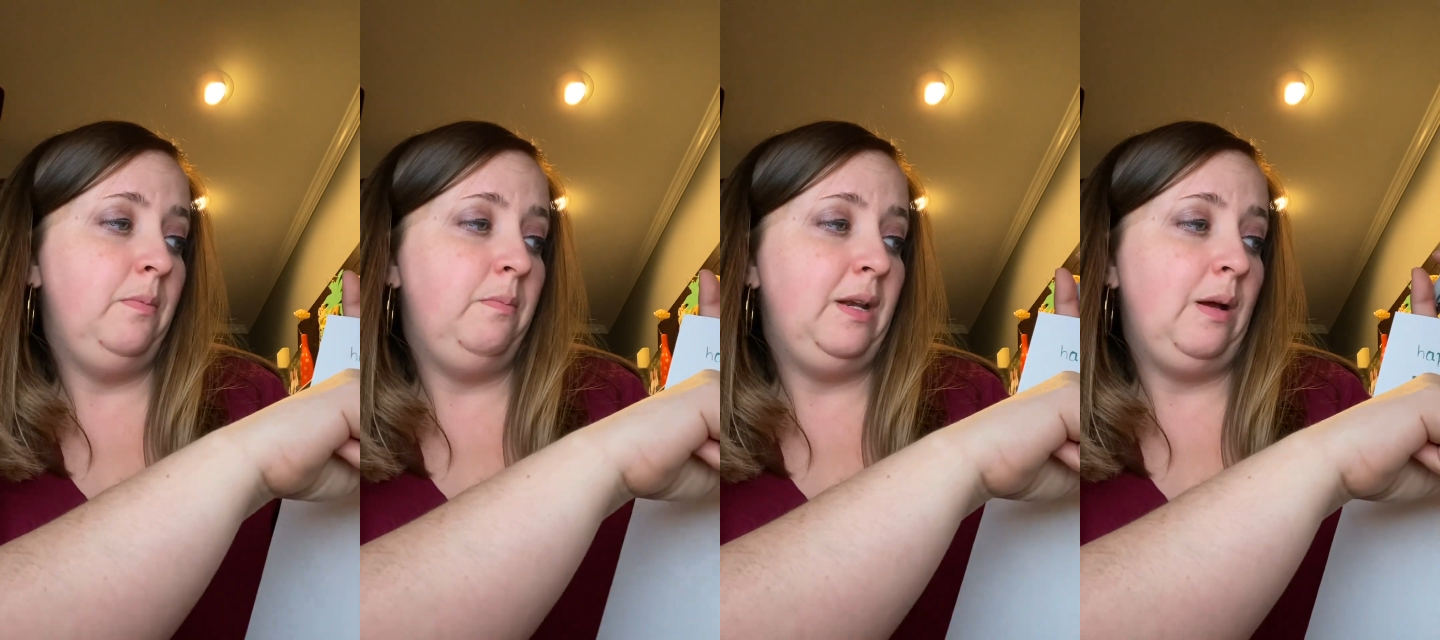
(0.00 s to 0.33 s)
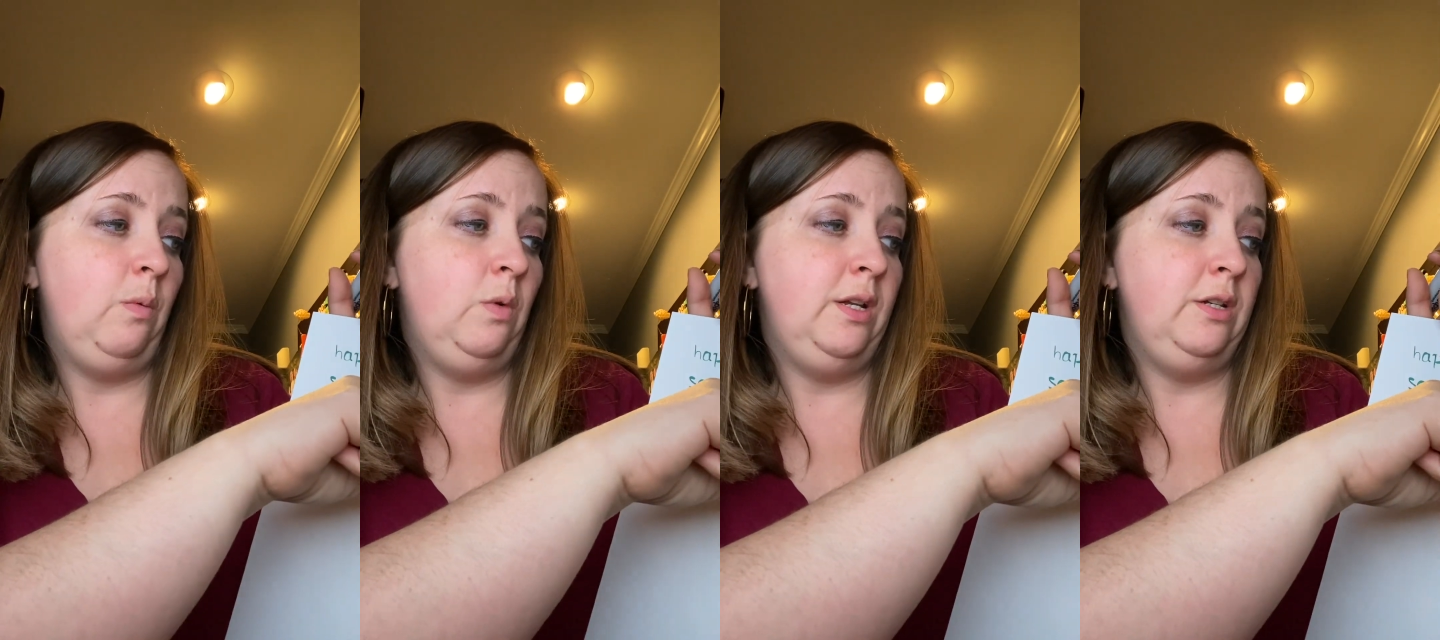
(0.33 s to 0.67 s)
but I
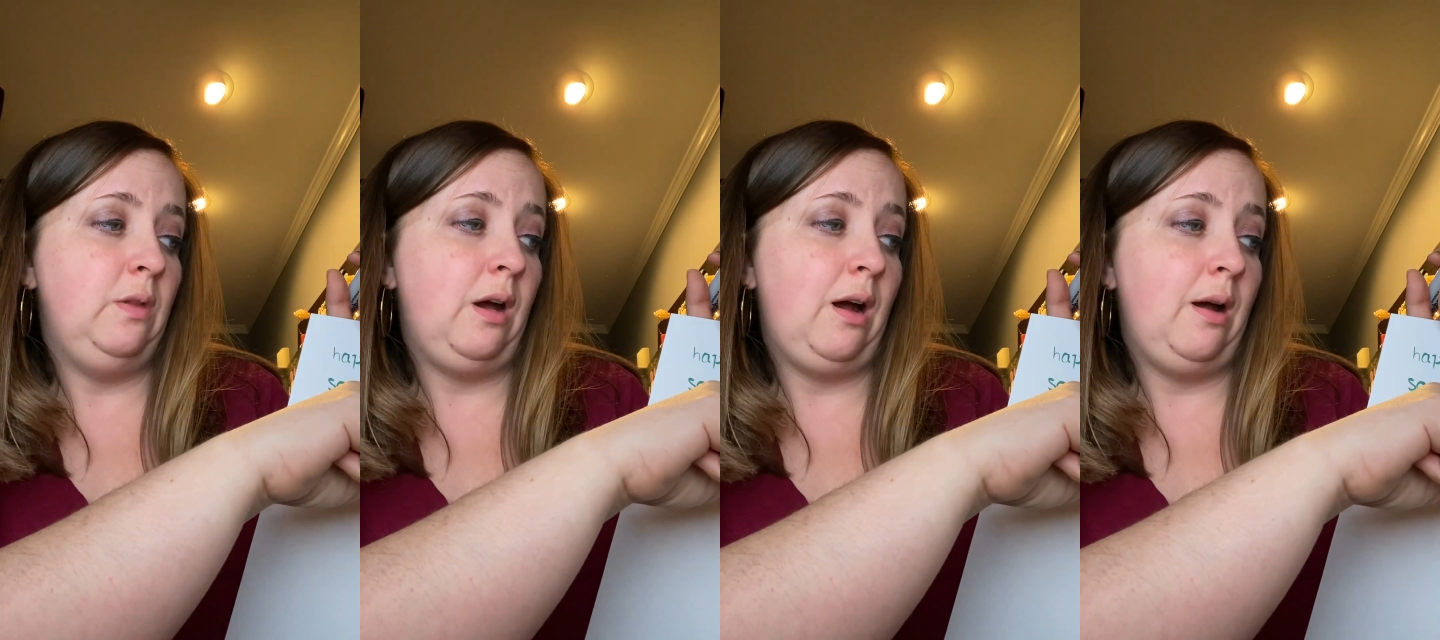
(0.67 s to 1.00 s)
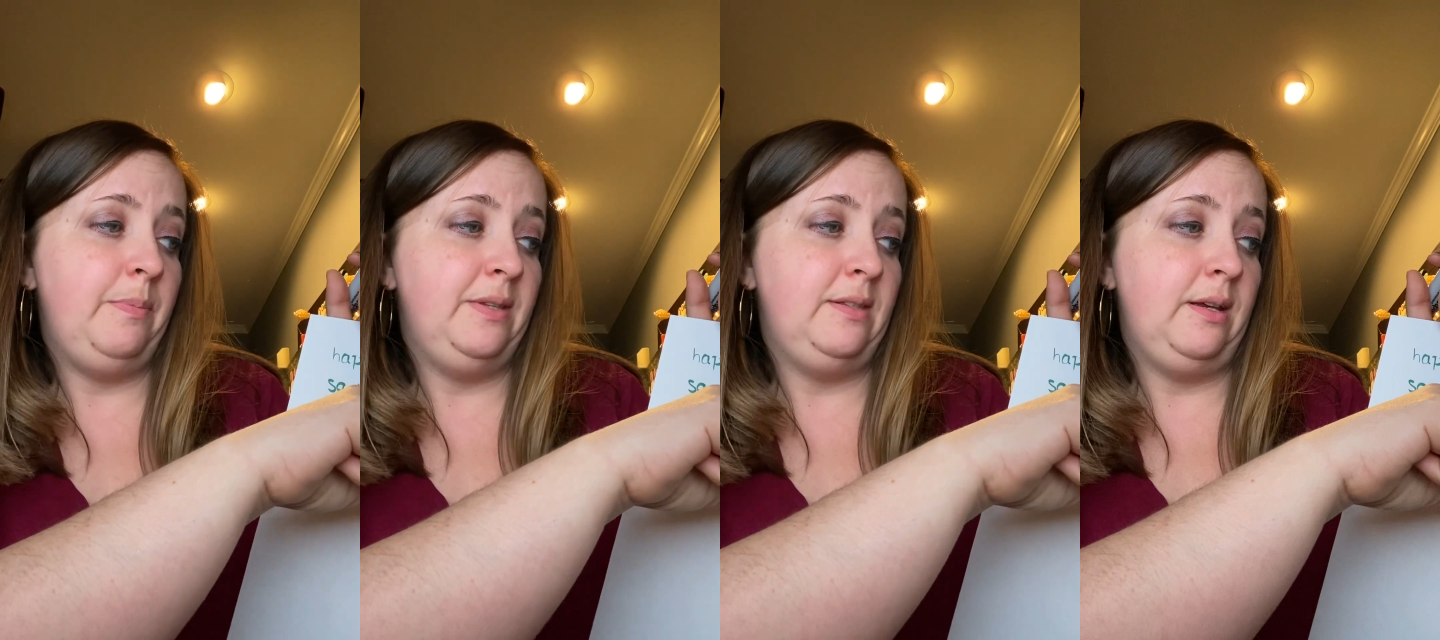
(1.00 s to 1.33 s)
want to do the
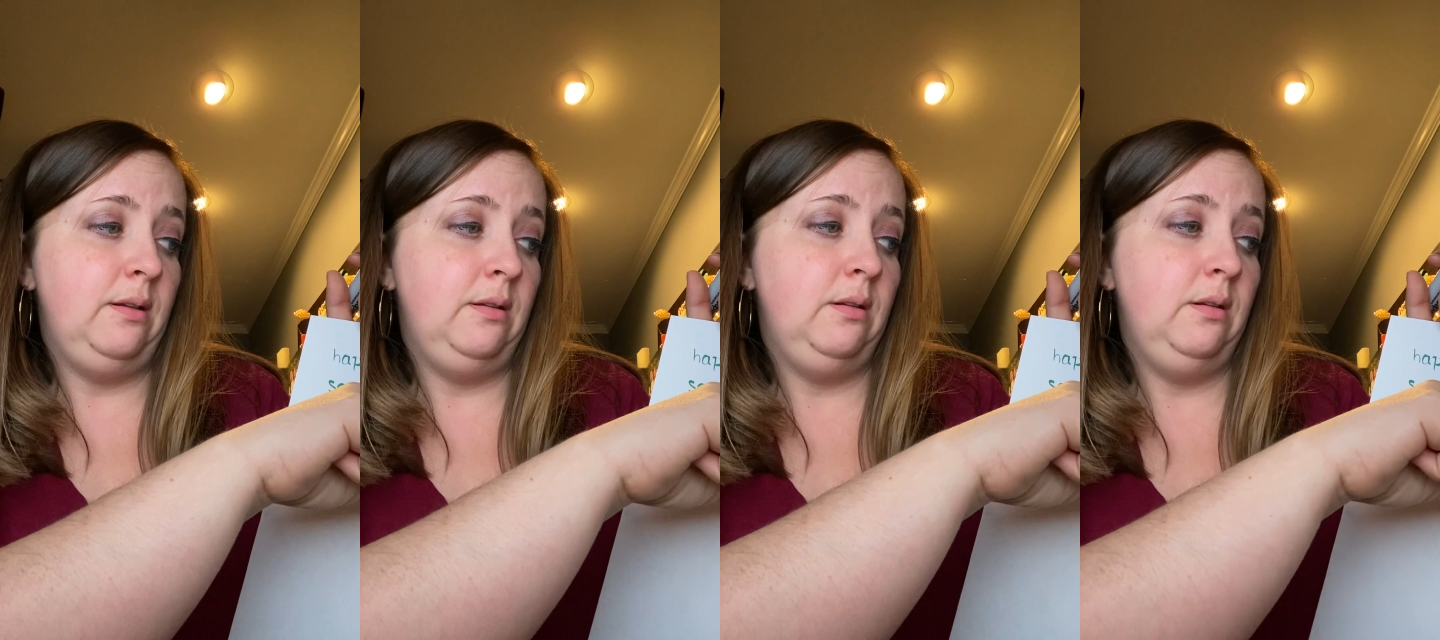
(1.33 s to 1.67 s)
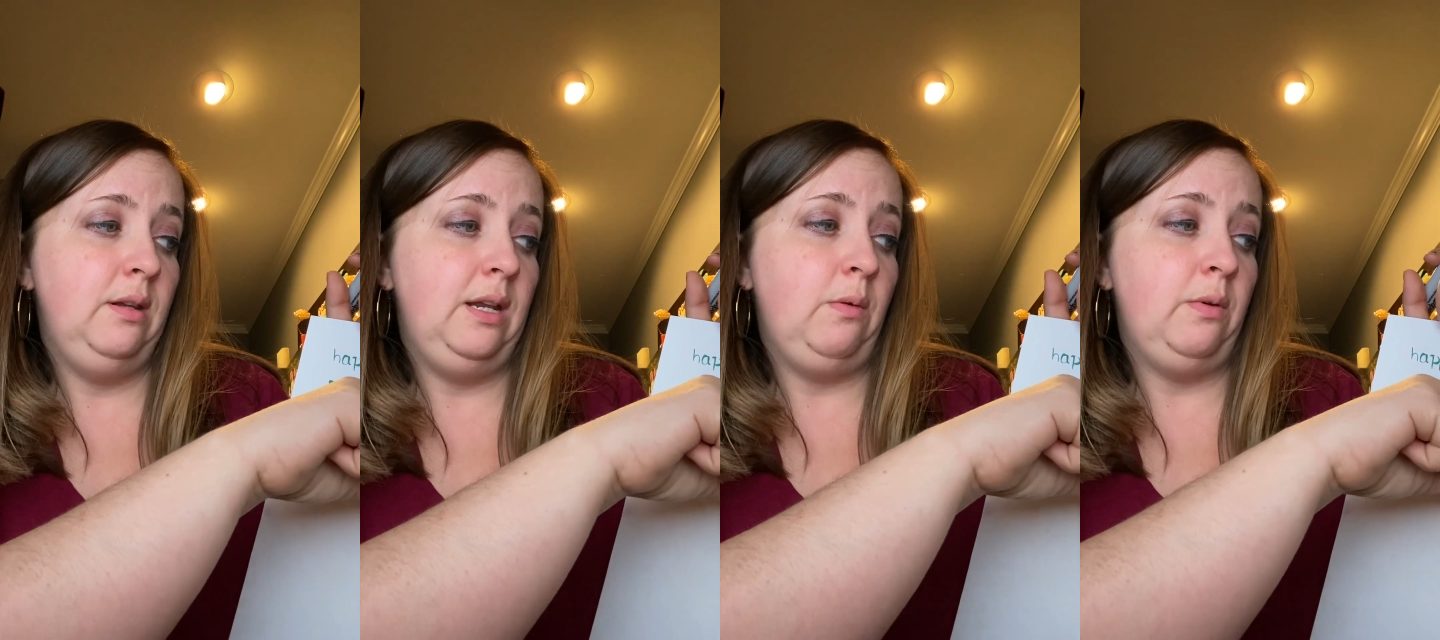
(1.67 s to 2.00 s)
opposite,
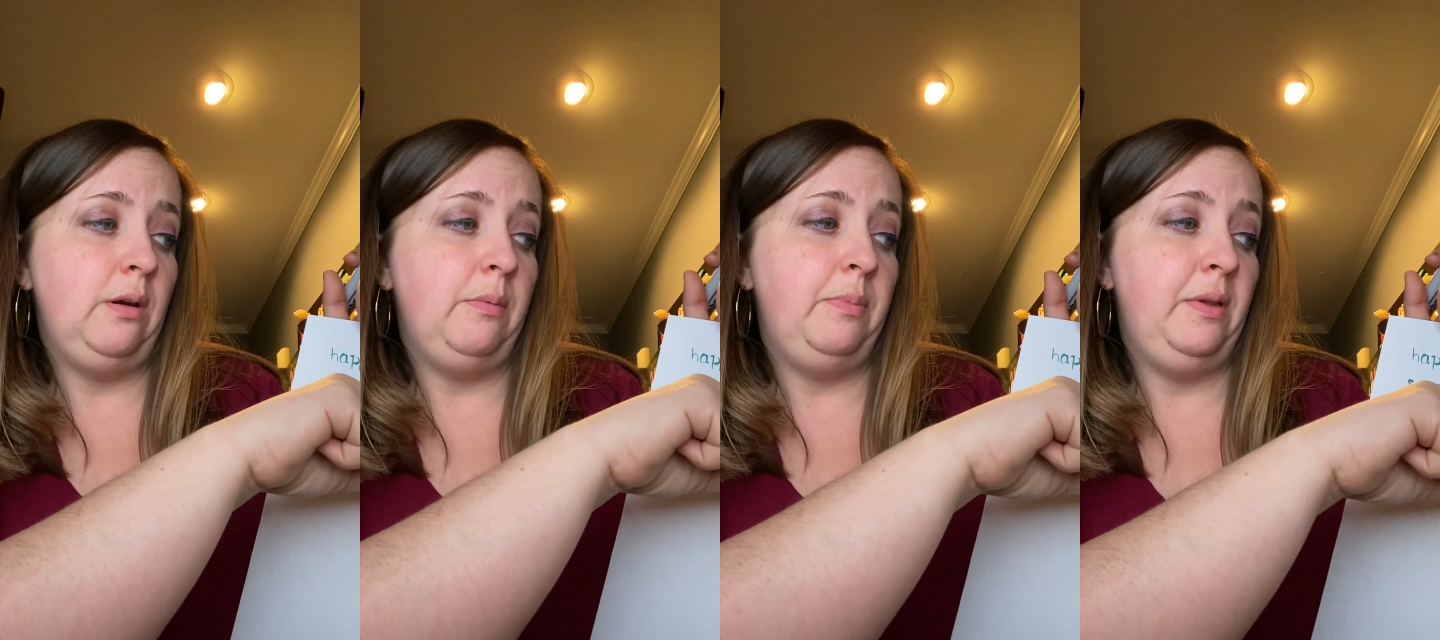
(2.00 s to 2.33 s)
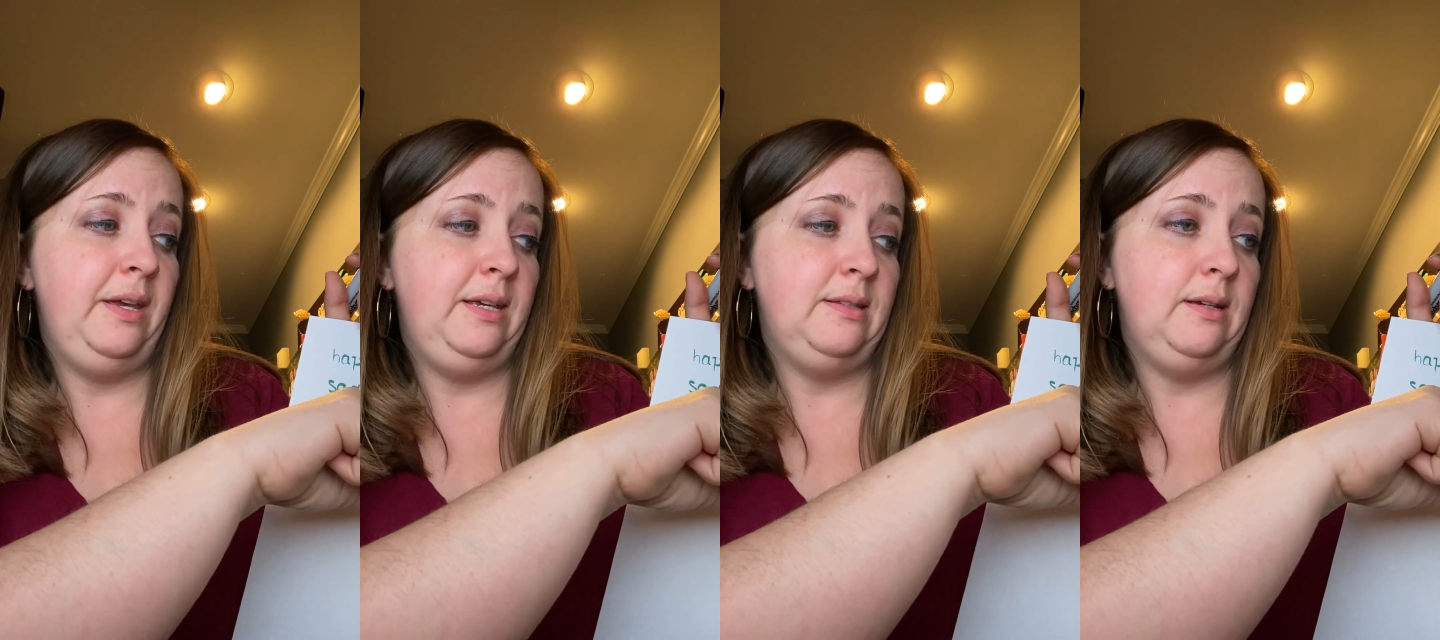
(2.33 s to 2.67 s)
and I want to
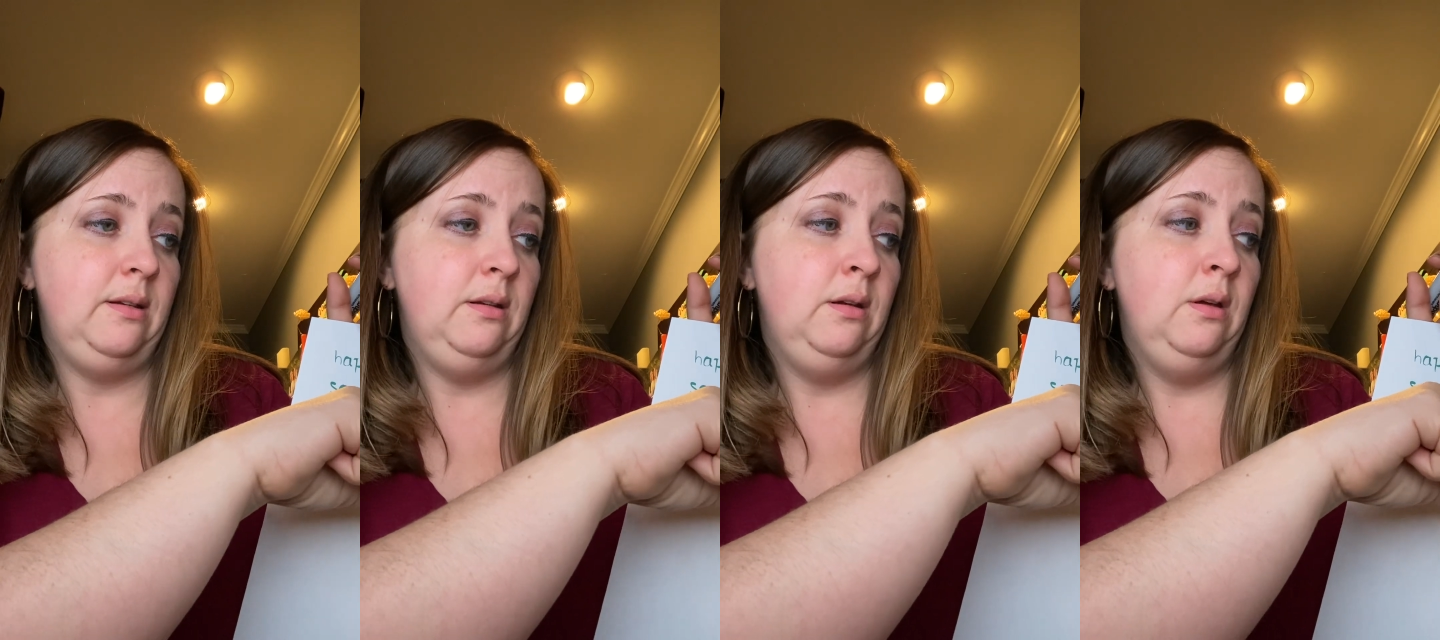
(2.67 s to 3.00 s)
replace it,